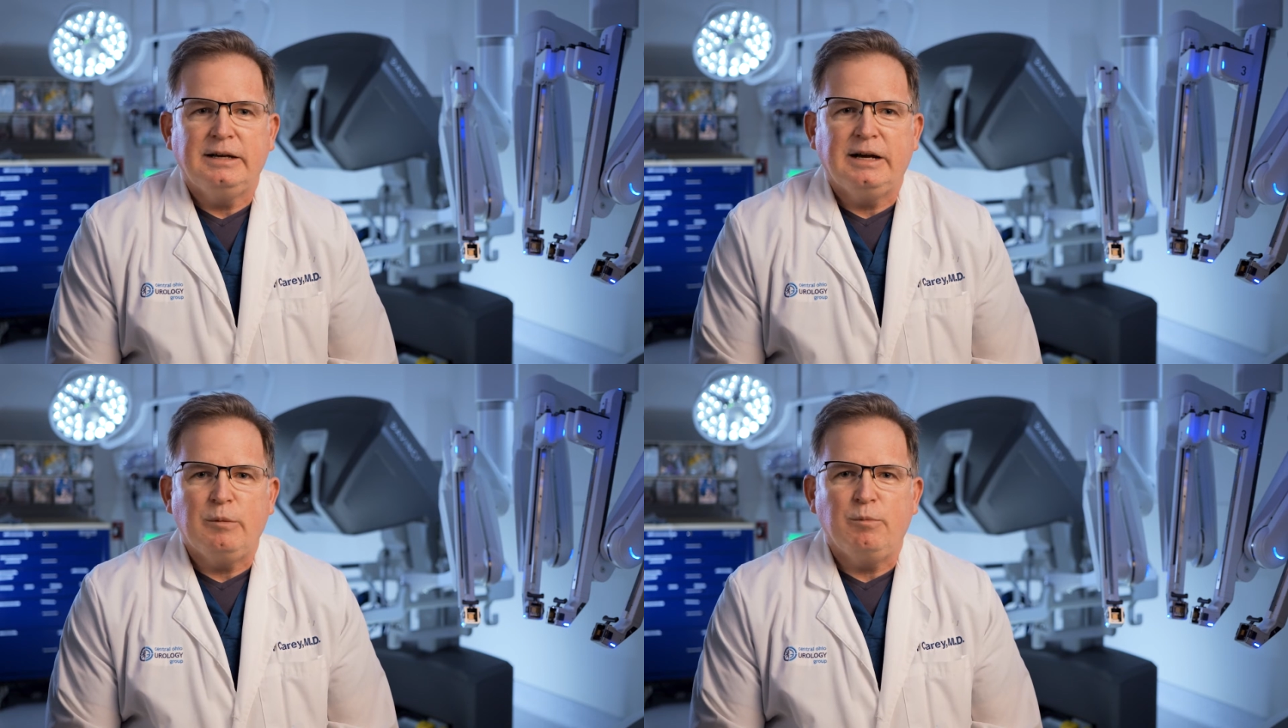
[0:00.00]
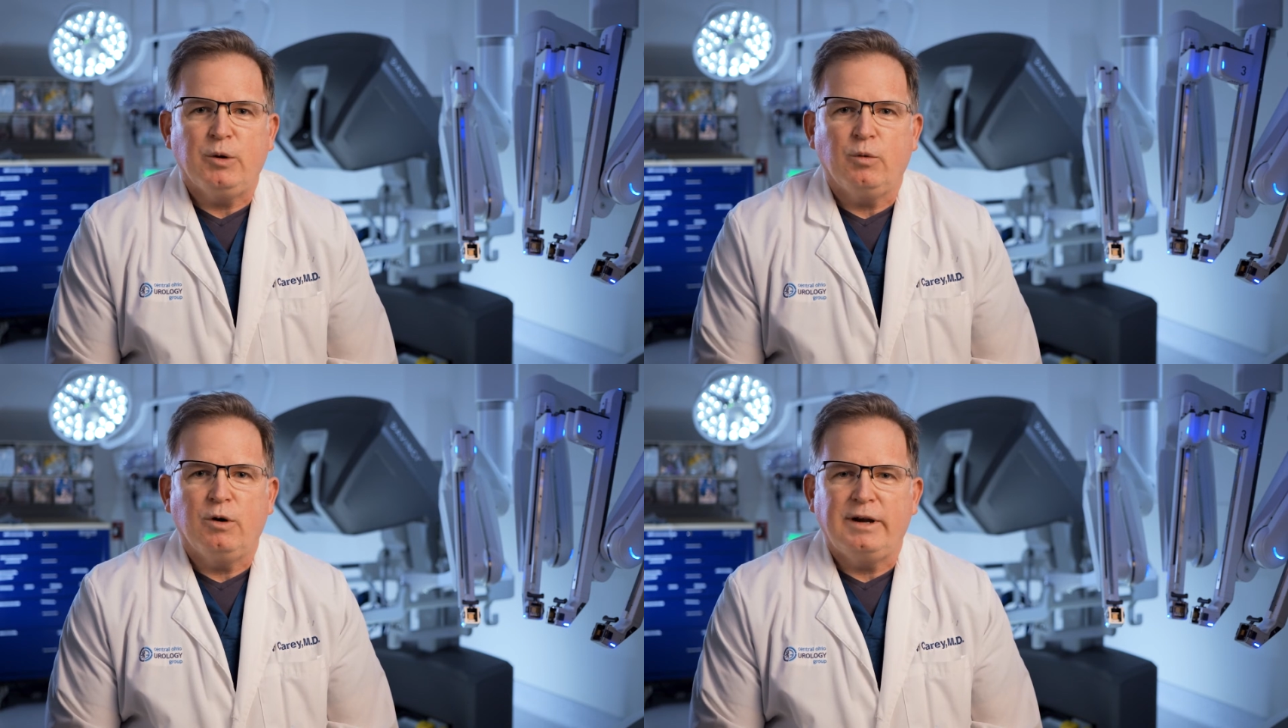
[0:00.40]
Um,
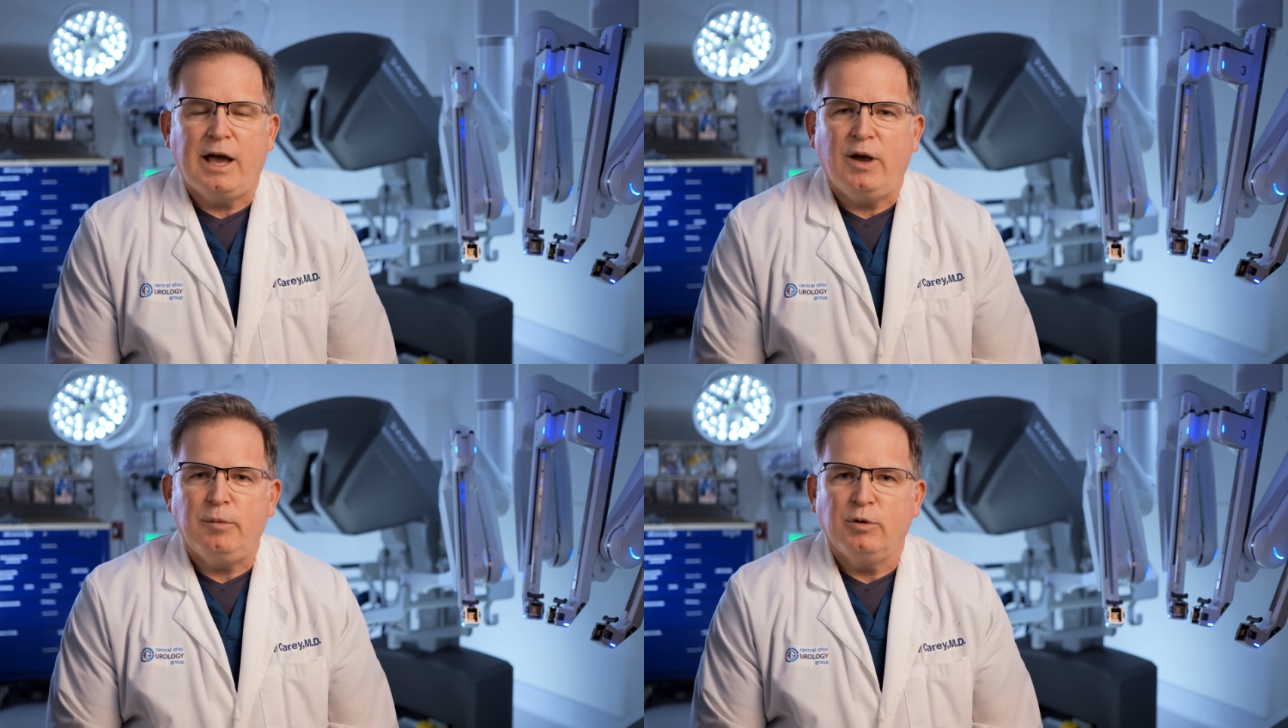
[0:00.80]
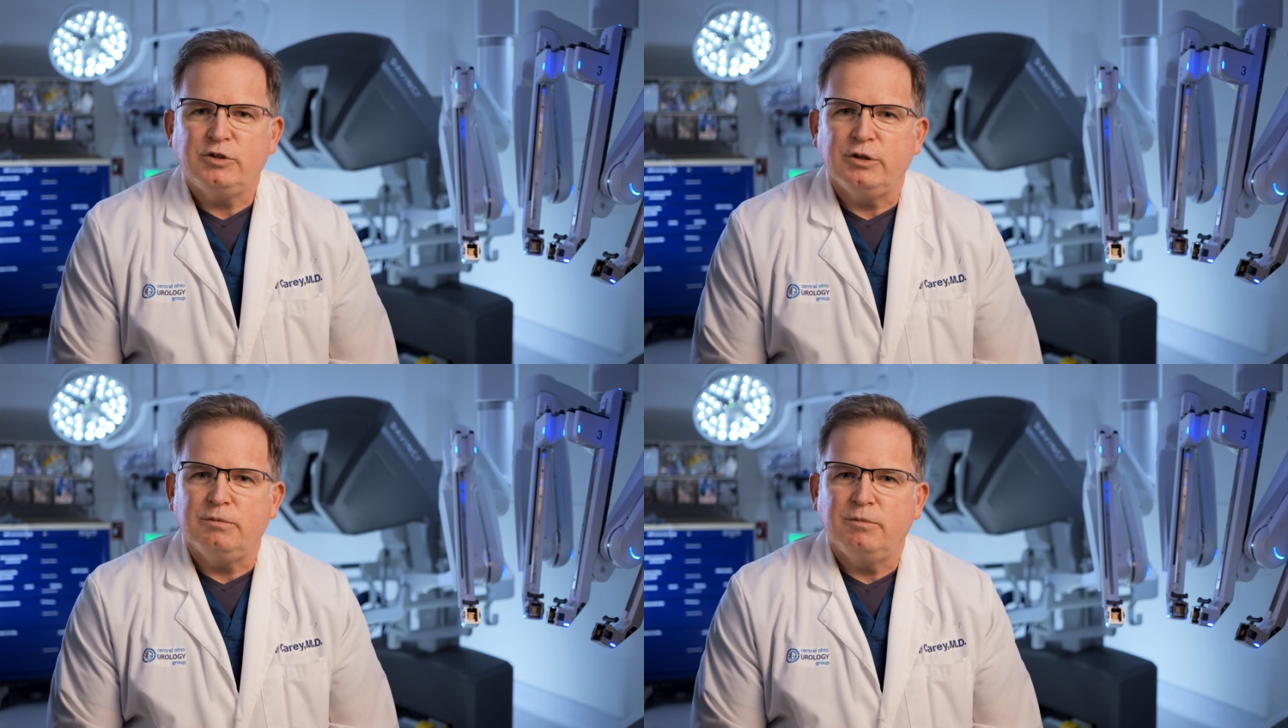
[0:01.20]
but we're now able
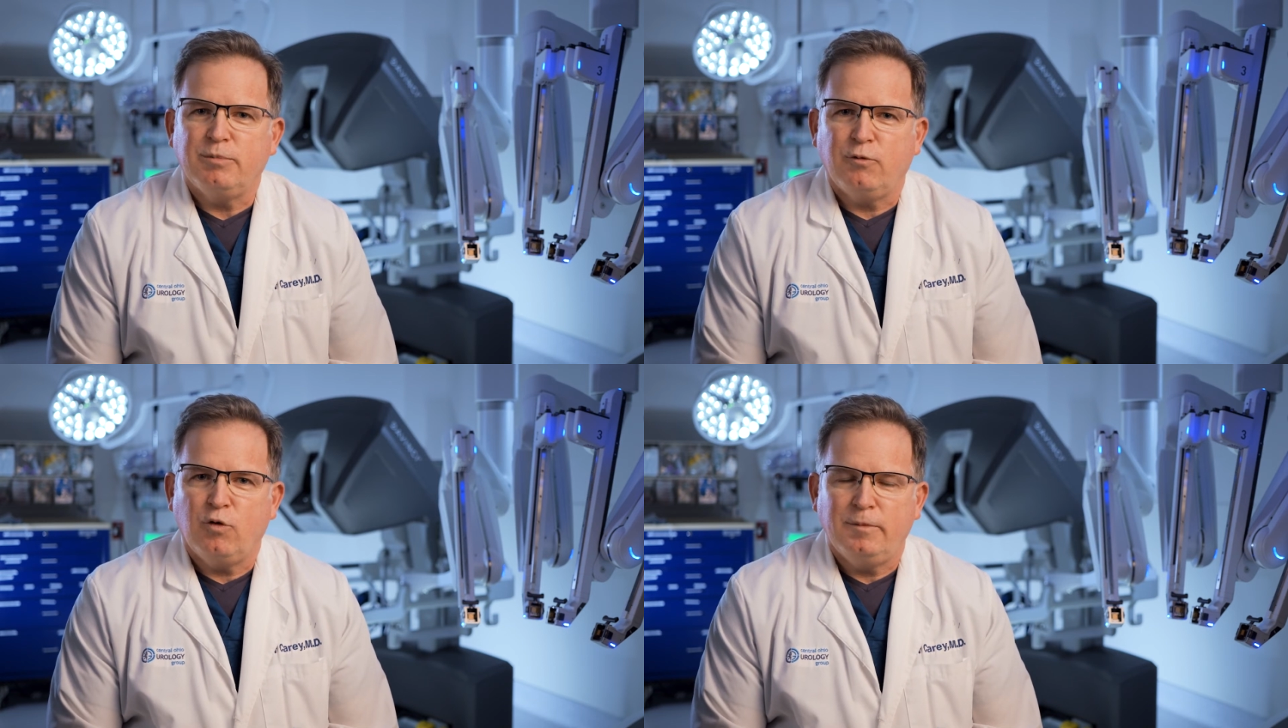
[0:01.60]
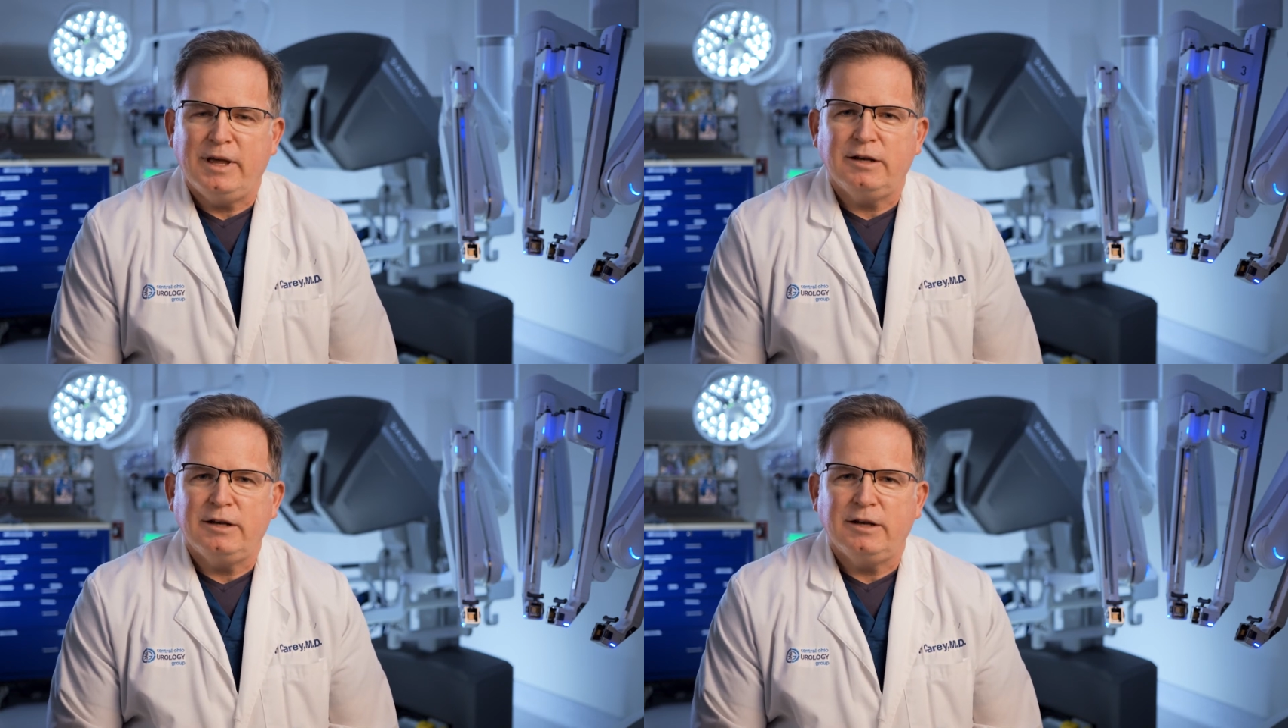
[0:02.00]
to perform